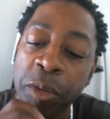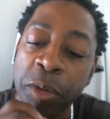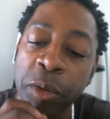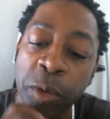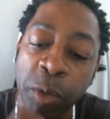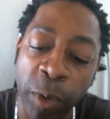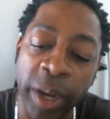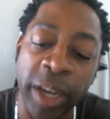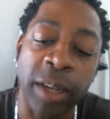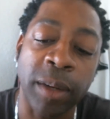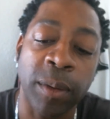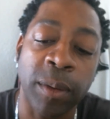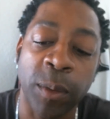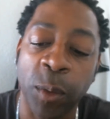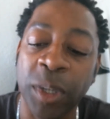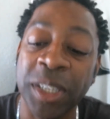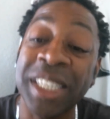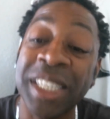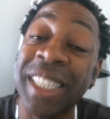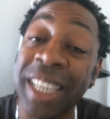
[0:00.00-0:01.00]
the Great
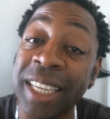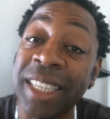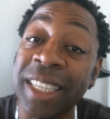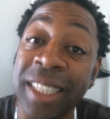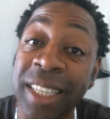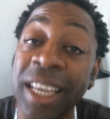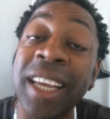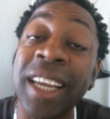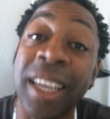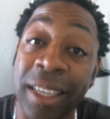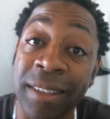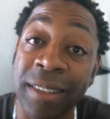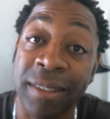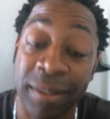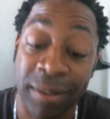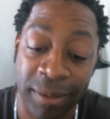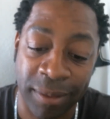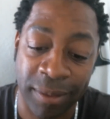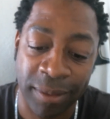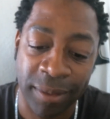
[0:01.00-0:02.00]
was sixteen.
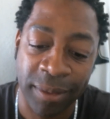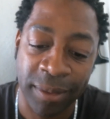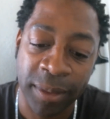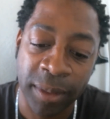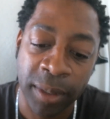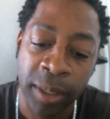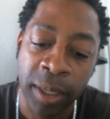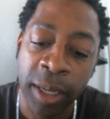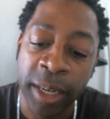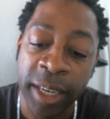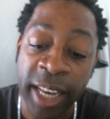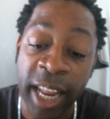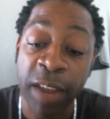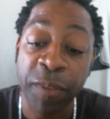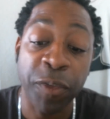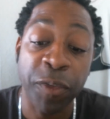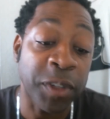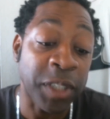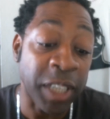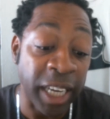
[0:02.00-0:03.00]

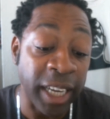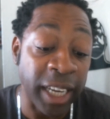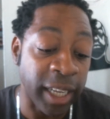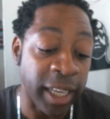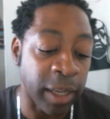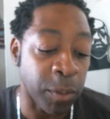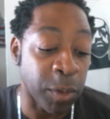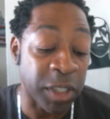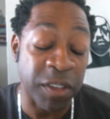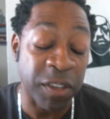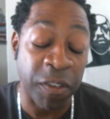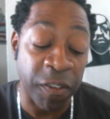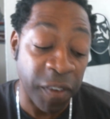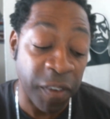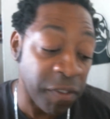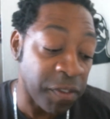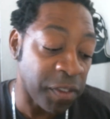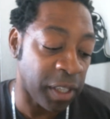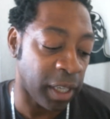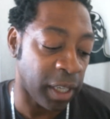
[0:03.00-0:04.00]
Nefertiti was
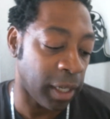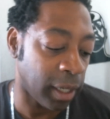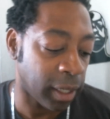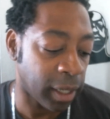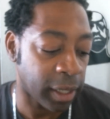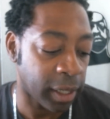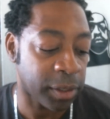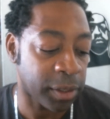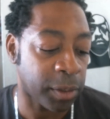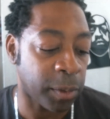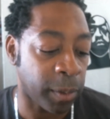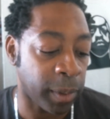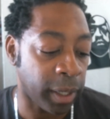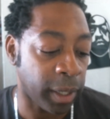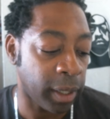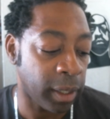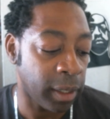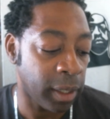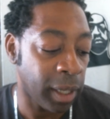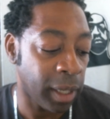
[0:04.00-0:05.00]
fifteen as a
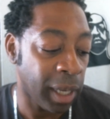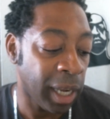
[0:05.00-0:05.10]
queen.